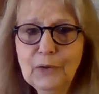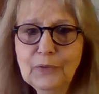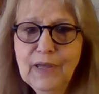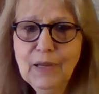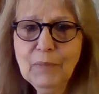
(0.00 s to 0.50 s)

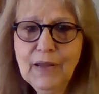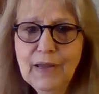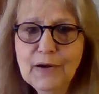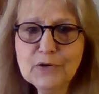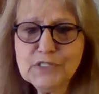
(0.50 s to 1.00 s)
Okay,
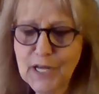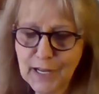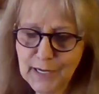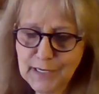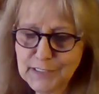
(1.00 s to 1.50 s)
my air
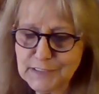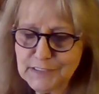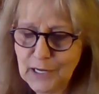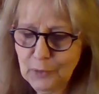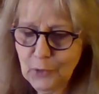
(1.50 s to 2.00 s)

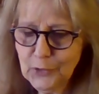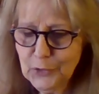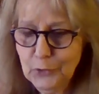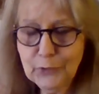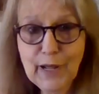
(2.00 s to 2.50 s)
signs. How are
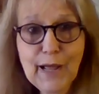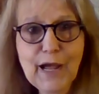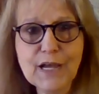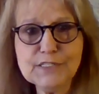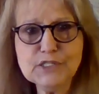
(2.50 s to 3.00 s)
you
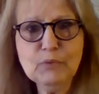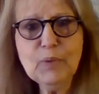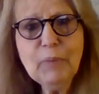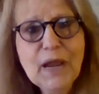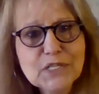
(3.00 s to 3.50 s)
guys? You've
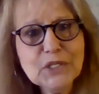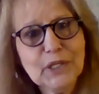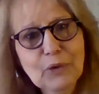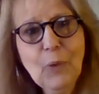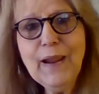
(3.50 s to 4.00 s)
been
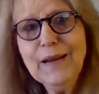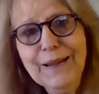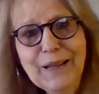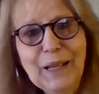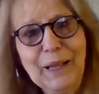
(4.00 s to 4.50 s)
patiently
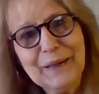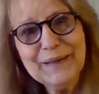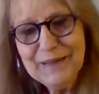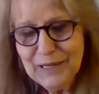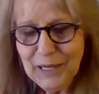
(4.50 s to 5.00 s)
waiting.
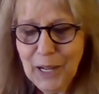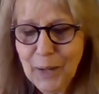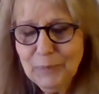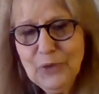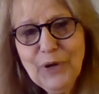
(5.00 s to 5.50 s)

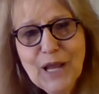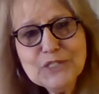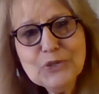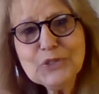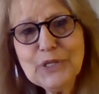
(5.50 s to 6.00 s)
Um, you
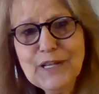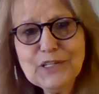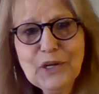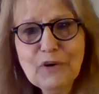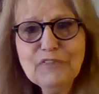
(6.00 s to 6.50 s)
guys usually
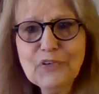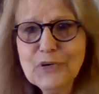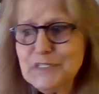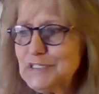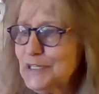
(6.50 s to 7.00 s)
get to go
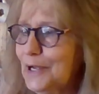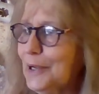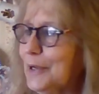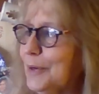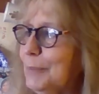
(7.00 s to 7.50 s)
first.
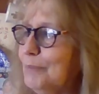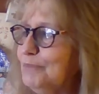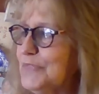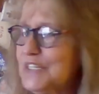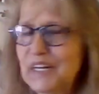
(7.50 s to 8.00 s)

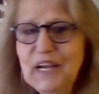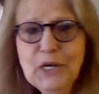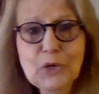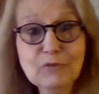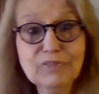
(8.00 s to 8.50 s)
Um, today
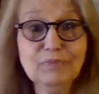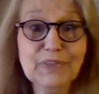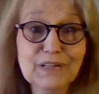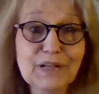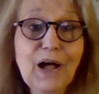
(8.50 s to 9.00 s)
you
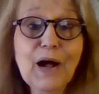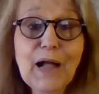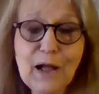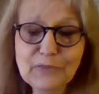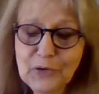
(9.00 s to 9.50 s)

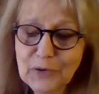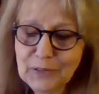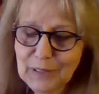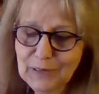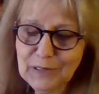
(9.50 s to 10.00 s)
hung out there
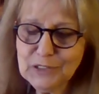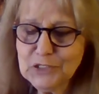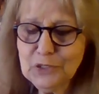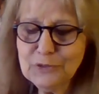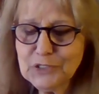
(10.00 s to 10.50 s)
and
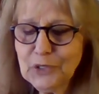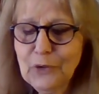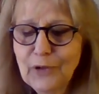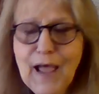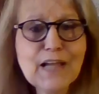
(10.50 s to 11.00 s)
choose to
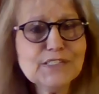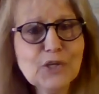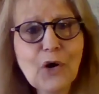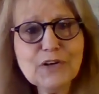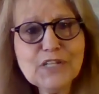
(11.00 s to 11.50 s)
go last.
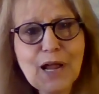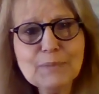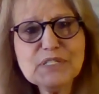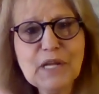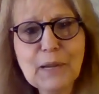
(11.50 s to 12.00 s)
There are
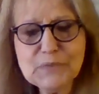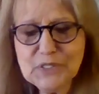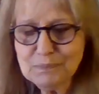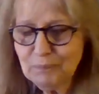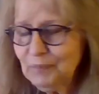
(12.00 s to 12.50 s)
timestamps.